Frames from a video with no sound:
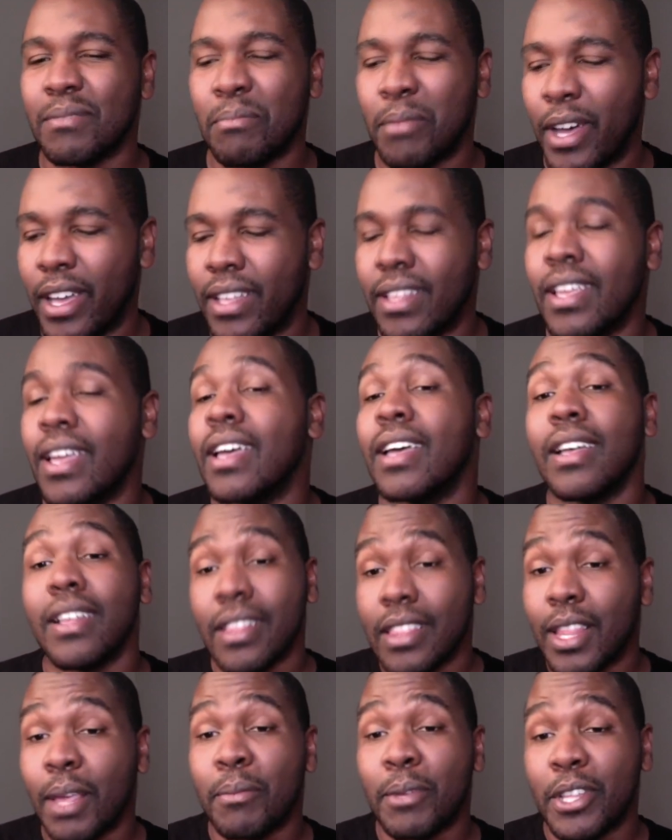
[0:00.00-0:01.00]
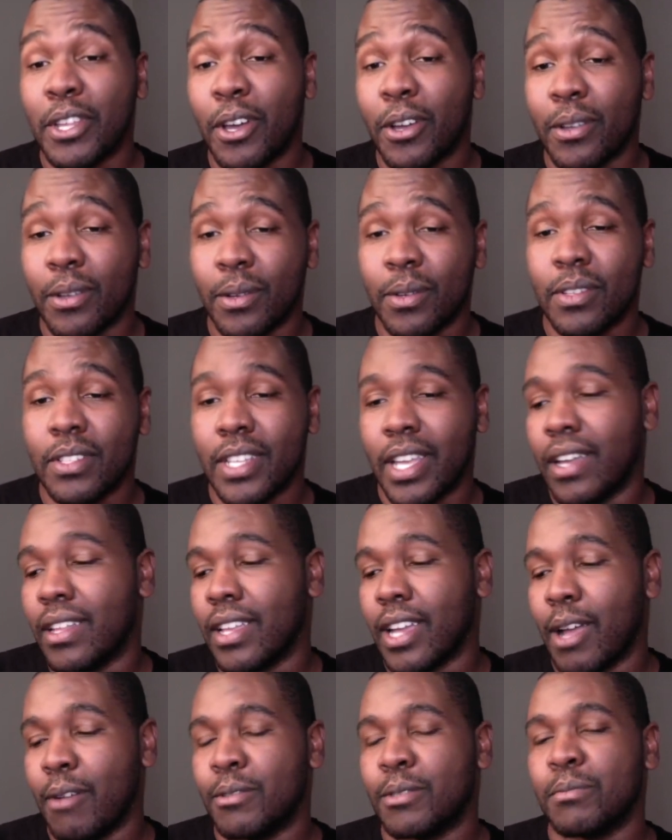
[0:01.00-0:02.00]
But let me know down in the
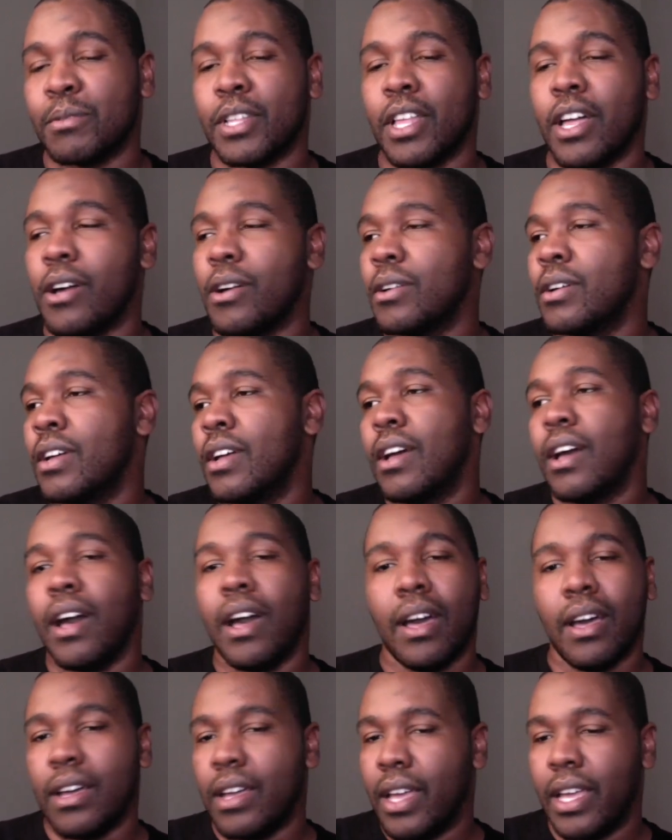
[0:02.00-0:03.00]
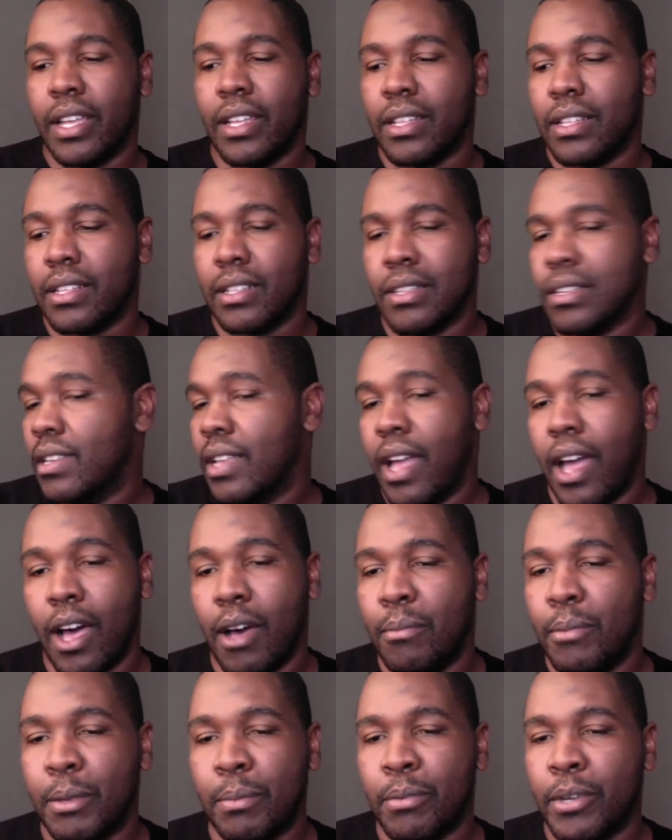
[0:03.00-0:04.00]
comments below, and I'll
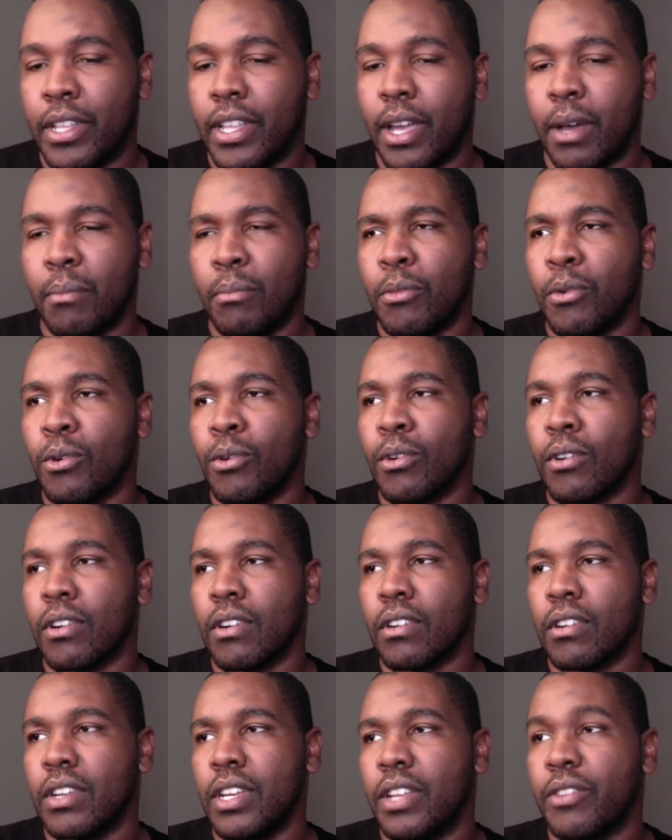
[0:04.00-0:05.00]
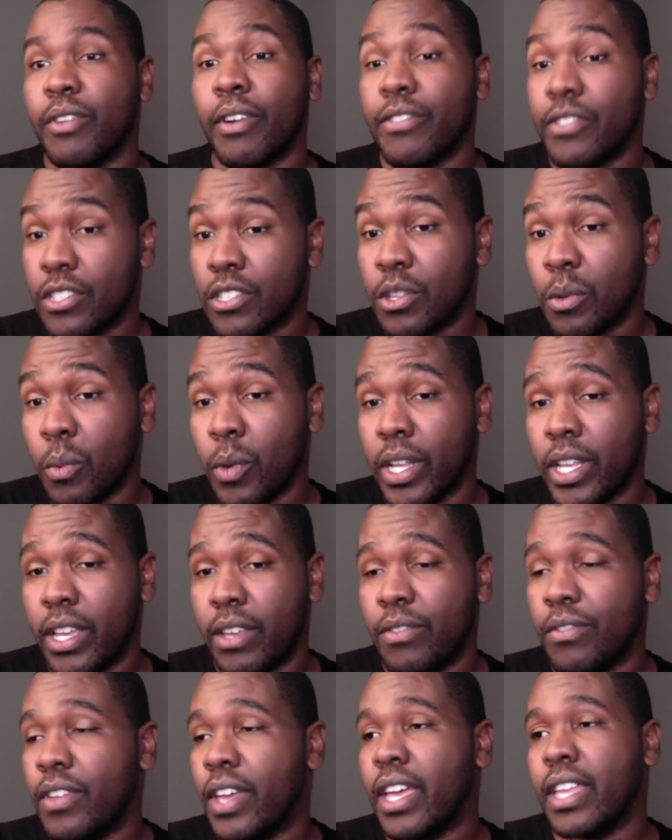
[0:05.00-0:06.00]
be putting out more in reference to the What
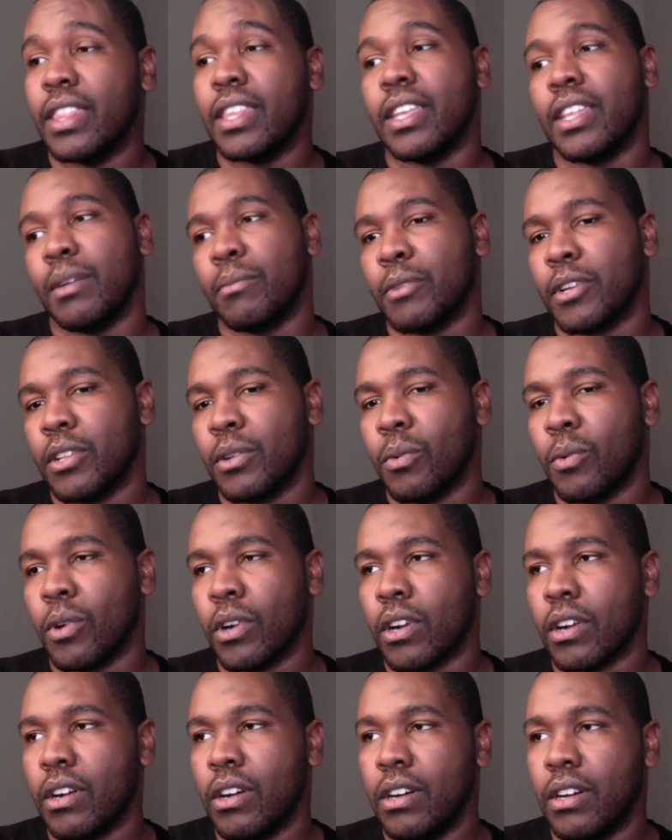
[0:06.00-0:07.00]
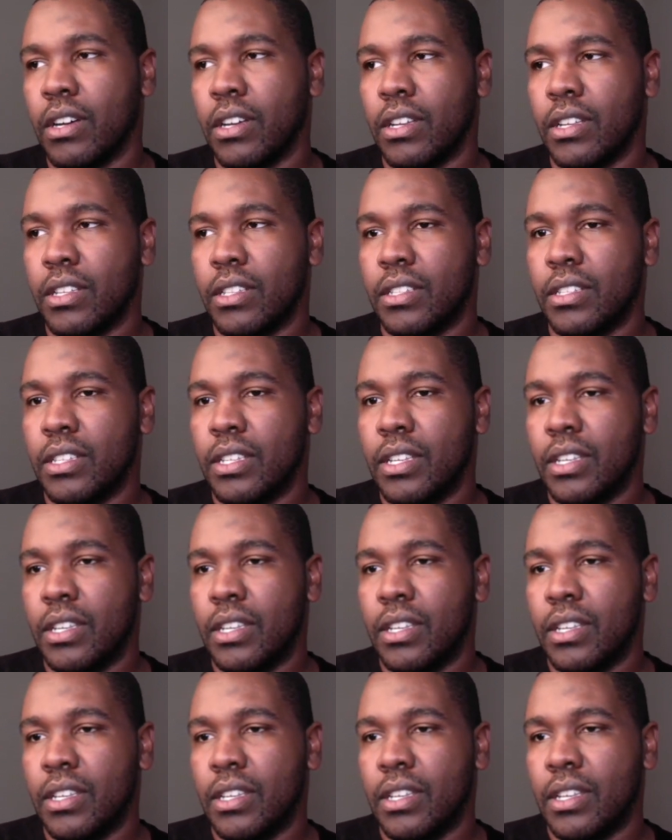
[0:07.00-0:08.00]
If, and then I'm gonna work on,
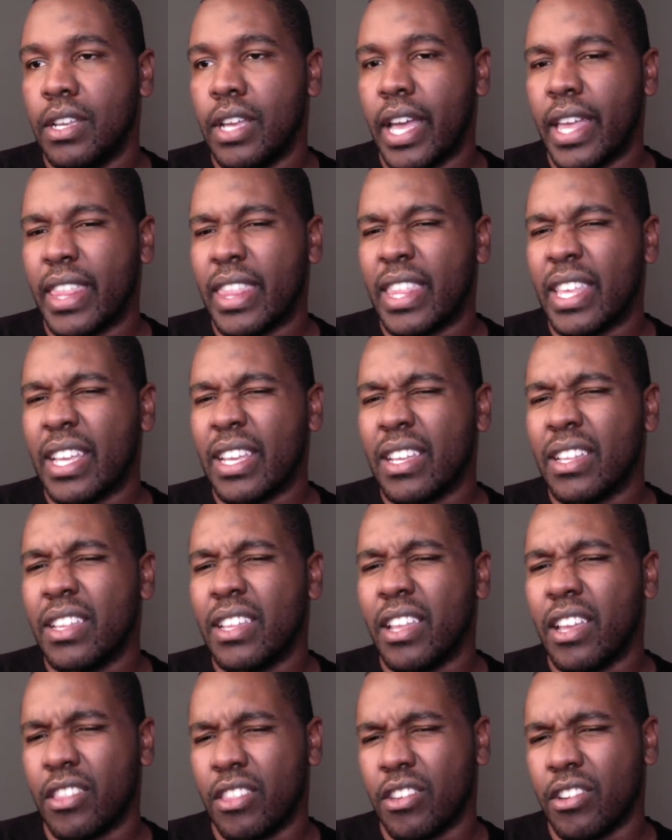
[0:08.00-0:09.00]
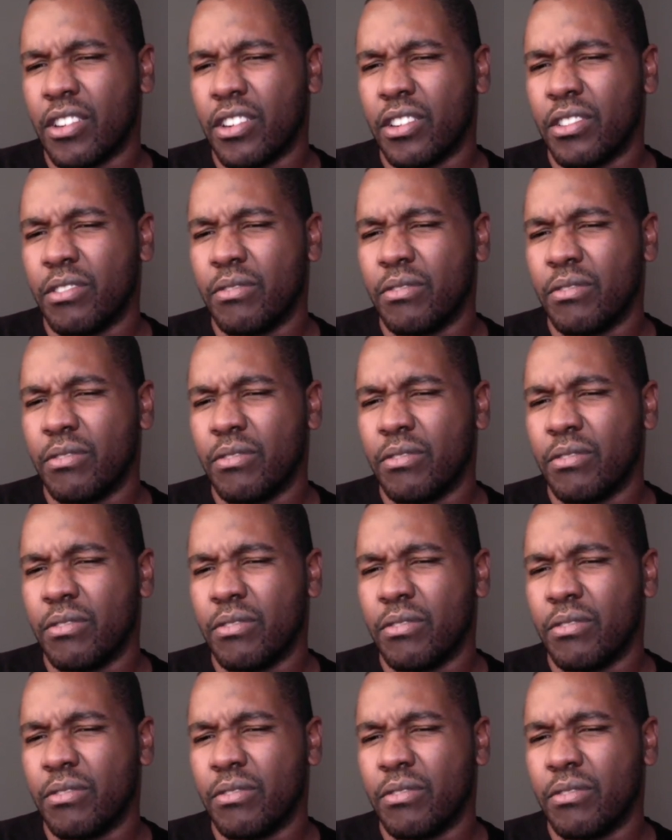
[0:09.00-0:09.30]
I think, another